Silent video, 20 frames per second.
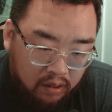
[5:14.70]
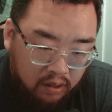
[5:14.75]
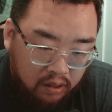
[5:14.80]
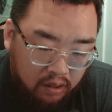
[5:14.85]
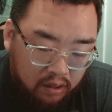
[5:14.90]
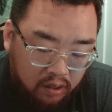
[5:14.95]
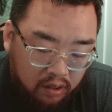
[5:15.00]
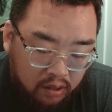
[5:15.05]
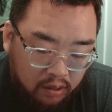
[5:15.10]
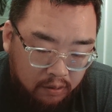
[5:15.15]

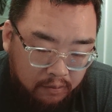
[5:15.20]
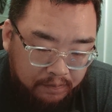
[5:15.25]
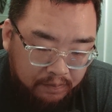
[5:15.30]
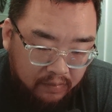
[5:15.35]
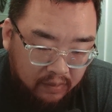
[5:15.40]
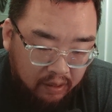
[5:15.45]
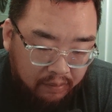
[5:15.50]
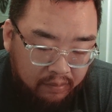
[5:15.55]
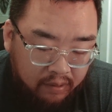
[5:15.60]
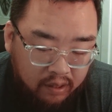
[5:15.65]
You know,
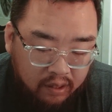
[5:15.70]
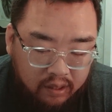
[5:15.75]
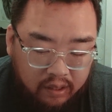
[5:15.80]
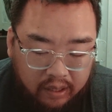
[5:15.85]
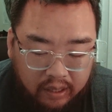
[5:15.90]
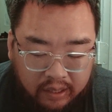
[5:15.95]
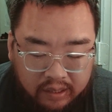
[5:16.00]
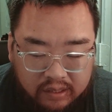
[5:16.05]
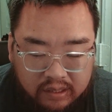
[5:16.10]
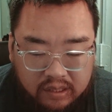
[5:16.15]
I mean,
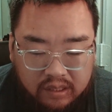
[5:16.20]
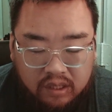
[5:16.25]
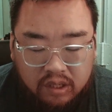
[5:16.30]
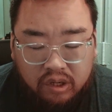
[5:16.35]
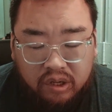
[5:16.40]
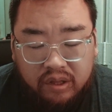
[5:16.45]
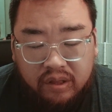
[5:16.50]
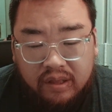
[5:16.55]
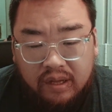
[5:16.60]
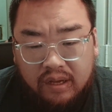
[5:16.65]
it's
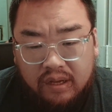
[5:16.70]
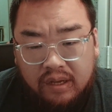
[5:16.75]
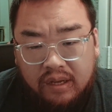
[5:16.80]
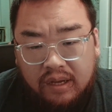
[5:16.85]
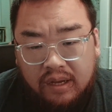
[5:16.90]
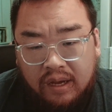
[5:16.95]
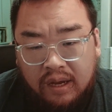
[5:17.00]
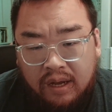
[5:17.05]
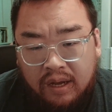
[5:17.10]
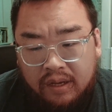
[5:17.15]
good that he
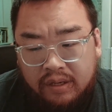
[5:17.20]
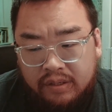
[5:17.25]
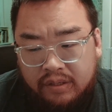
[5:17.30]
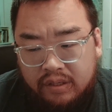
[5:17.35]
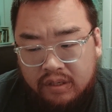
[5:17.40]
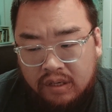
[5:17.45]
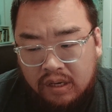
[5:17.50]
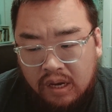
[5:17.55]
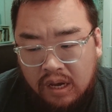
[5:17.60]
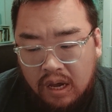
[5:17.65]

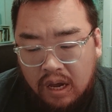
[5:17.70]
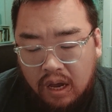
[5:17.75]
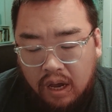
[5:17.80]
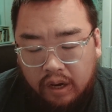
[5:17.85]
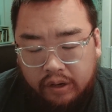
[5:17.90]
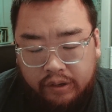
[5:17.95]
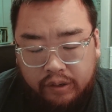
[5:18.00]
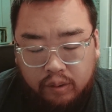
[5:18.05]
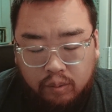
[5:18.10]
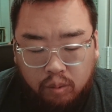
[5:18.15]
has a
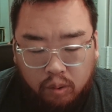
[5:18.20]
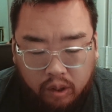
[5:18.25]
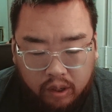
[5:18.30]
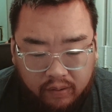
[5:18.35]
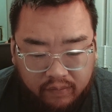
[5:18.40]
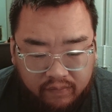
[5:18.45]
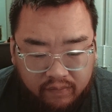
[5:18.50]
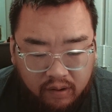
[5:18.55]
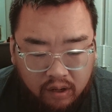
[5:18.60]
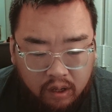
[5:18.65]
good work
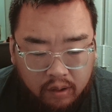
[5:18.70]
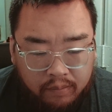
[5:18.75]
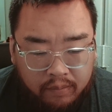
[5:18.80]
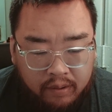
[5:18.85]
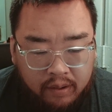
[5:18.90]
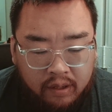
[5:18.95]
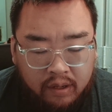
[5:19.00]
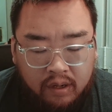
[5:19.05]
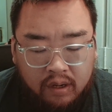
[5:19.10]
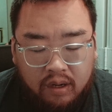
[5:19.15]

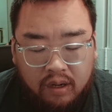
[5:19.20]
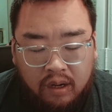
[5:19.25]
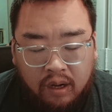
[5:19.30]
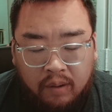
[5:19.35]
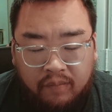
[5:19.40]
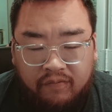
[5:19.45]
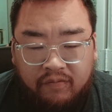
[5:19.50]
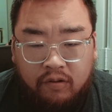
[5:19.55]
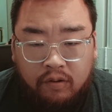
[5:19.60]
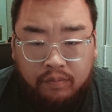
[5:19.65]
environment, a
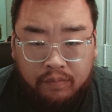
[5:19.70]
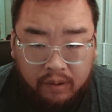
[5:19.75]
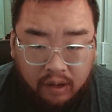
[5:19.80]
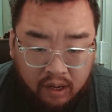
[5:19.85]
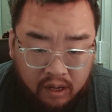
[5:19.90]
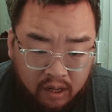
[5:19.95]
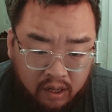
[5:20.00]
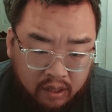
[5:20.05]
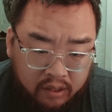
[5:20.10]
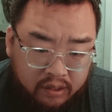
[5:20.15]
helpful
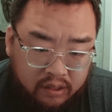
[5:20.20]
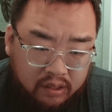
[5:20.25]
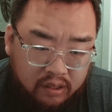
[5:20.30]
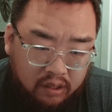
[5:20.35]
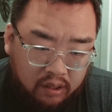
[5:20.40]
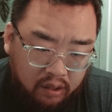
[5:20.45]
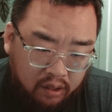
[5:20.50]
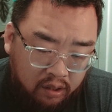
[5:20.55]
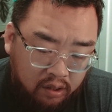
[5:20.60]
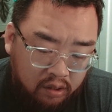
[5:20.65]
boss,
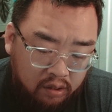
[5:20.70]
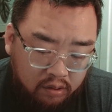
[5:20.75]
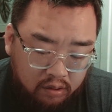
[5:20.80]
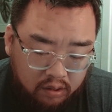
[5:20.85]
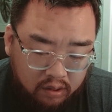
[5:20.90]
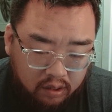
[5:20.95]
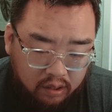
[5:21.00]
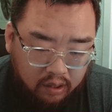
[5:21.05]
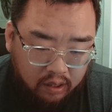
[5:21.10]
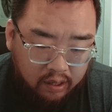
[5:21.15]
you know,
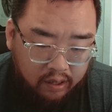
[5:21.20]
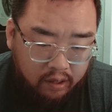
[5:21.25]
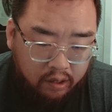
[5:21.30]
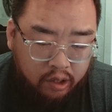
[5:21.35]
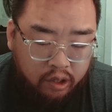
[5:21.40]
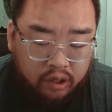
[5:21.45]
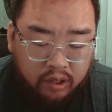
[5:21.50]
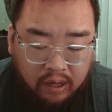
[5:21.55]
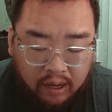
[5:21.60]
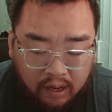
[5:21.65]

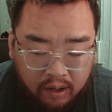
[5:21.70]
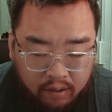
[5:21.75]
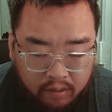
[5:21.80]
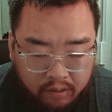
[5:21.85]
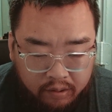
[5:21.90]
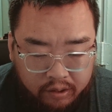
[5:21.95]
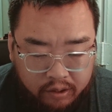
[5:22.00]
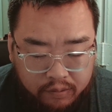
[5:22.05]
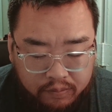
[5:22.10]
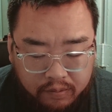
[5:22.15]
good
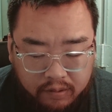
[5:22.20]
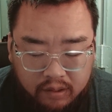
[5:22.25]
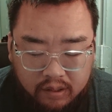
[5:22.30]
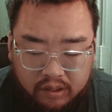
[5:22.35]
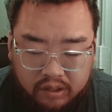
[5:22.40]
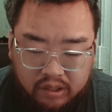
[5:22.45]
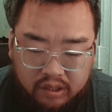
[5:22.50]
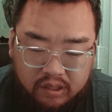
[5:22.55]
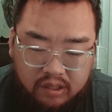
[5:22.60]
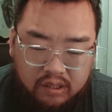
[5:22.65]
hours, but
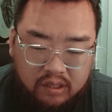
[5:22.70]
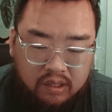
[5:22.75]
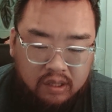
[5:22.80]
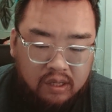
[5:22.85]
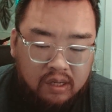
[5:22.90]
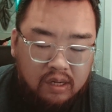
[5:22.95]
it's just